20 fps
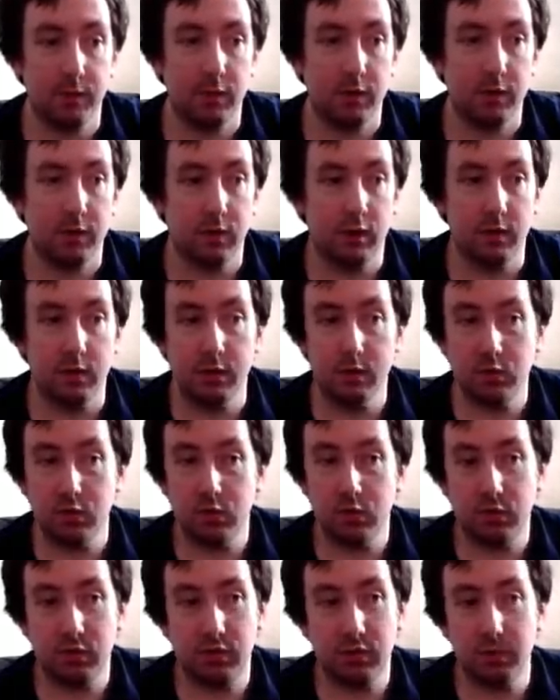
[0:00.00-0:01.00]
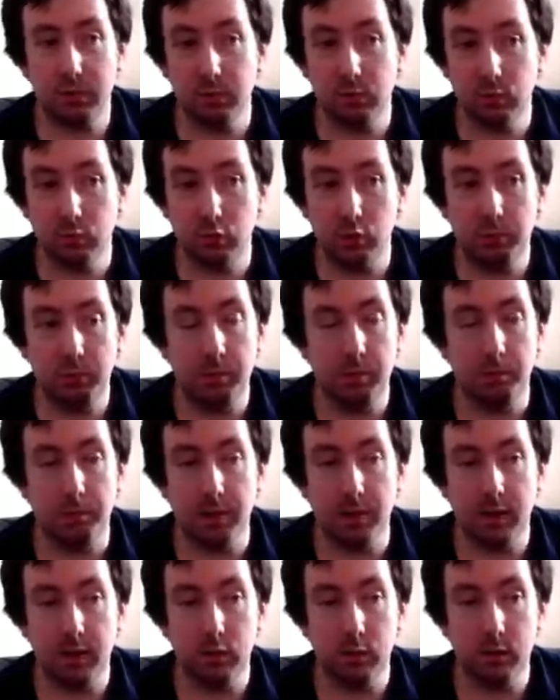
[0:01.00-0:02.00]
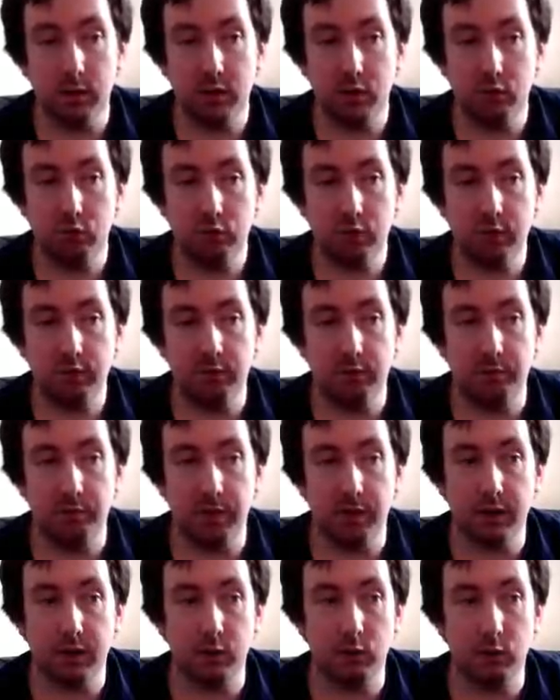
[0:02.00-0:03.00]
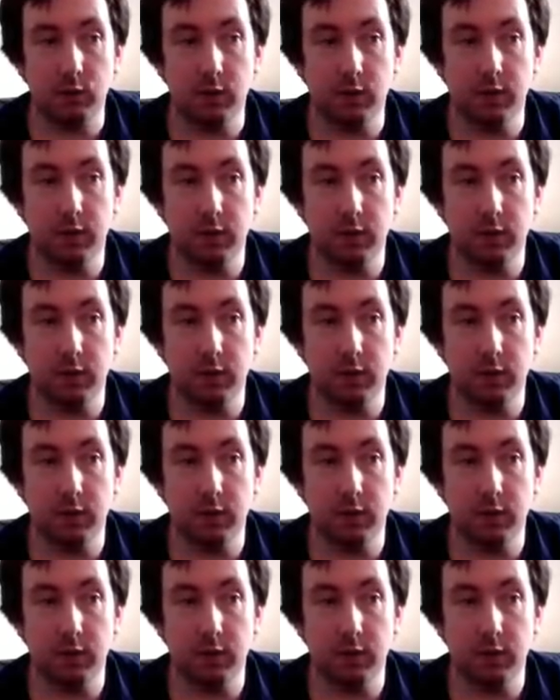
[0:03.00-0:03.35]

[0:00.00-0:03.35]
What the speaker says: And then just keep looping back the way, strafing back the way,